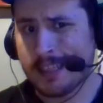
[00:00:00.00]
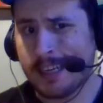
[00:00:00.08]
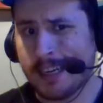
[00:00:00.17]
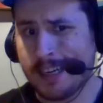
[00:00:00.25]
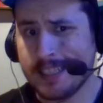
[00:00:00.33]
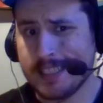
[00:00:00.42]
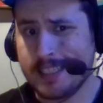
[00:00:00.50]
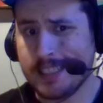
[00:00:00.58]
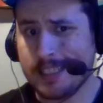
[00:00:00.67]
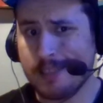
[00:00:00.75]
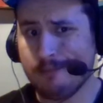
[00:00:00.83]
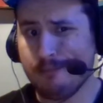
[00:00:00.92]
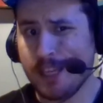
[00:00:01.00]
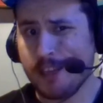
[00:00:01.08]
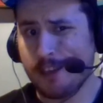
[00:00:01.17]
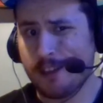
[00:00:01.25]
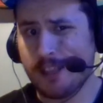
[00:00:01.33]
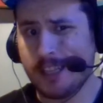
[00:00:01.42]
cuts
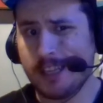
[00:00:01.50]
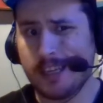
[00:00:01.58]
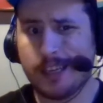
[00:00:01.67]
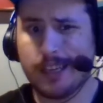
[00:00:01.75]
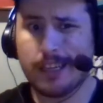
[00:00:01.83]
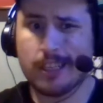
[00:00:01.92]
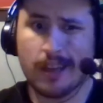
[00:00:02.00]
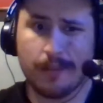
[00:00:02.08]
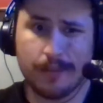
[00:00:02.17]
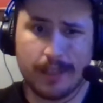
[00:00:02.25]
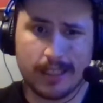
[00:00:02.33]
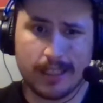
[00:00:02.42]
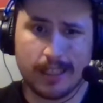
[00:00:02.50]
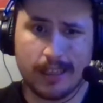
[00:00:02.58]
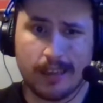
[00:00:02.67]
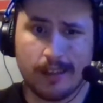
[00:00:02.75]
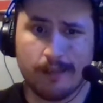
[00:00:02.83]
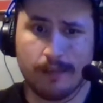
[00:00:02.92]
better than the Japanese cut